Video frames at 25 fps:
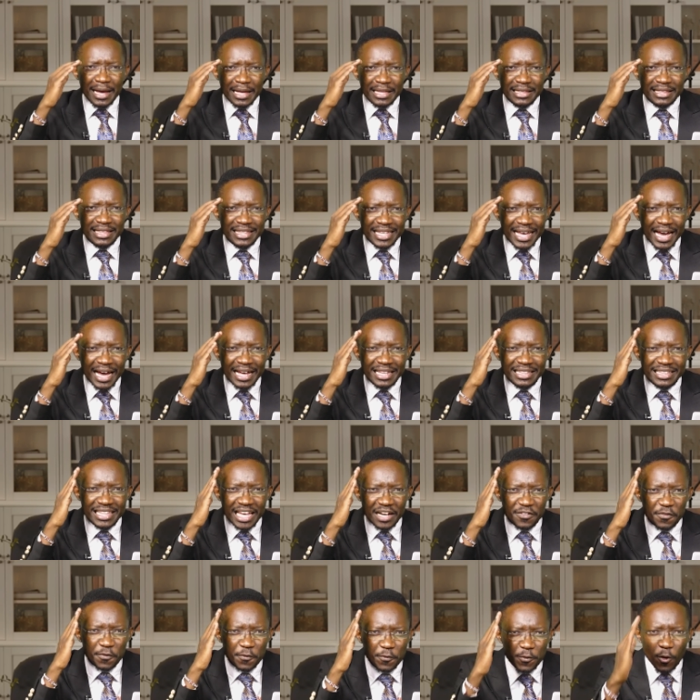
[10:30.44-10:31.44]
their,
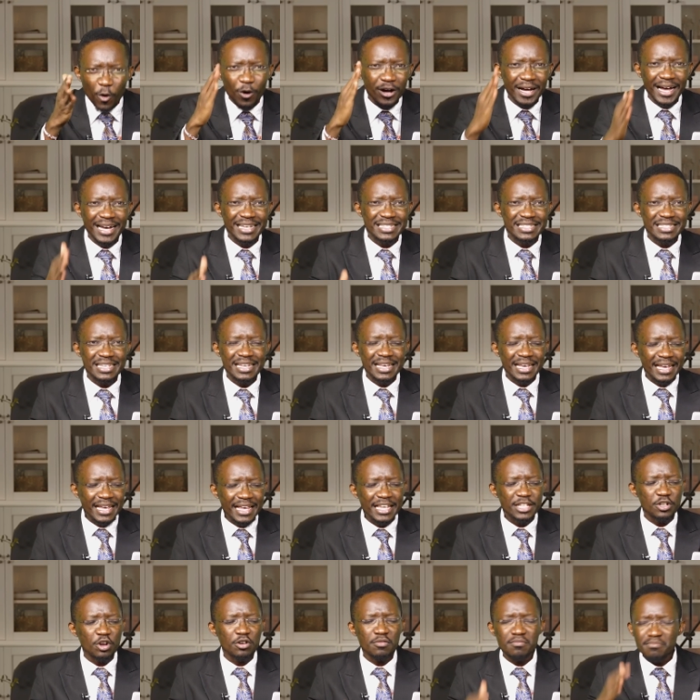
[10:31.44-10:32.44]
their focus
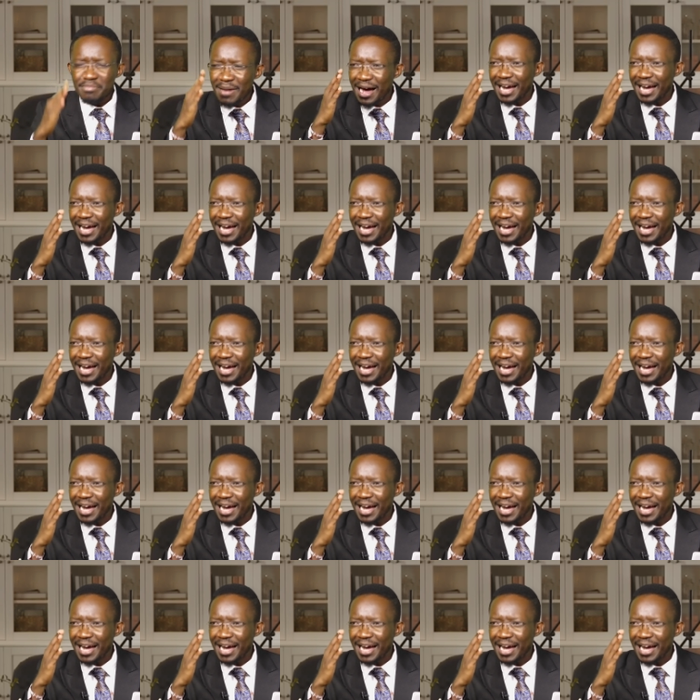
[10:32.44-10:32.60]
is on